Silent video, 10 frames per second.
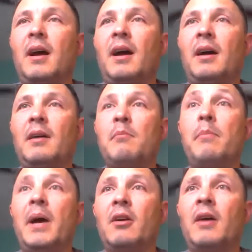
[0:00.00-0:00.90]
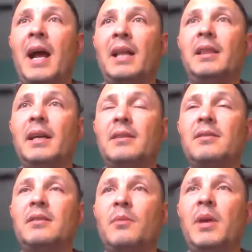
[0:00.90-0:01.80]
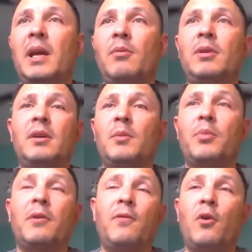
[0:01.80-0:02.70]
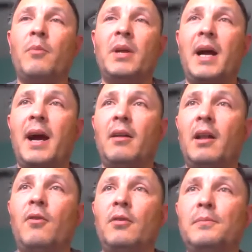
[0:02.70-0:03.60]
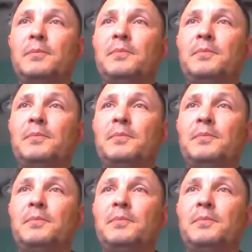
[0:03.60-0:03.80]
athletes, to be able to perform at a higher level.